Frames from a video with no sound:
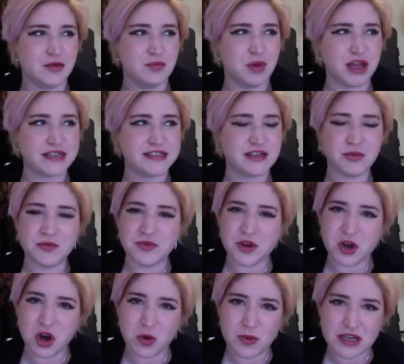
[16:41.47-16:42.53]
But some of
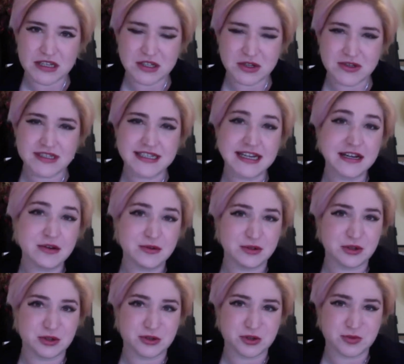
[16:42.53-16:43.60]
the comments you see on
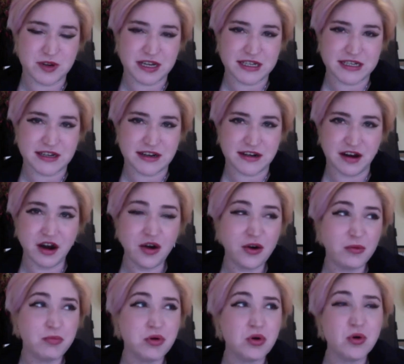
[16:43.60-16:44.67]
social media
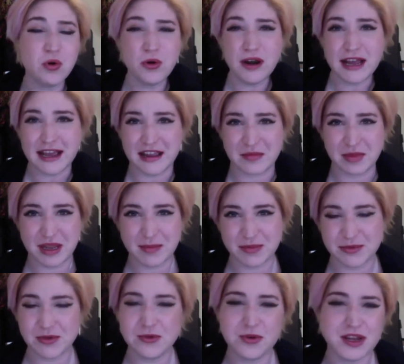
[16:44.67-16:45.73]
are appalling.
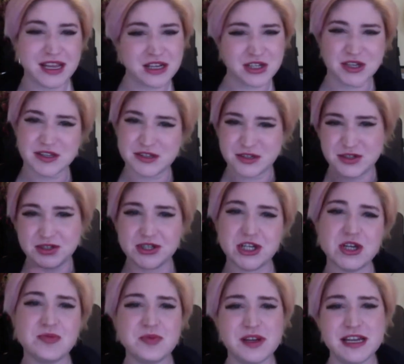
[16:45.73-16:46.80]
People calling each other
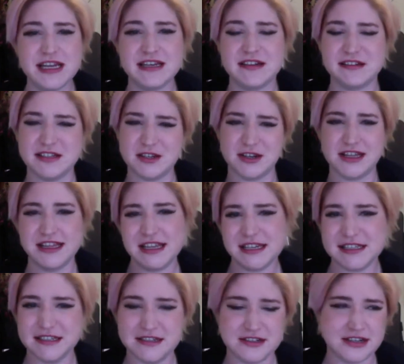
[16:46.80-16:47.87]
stupid and doing this and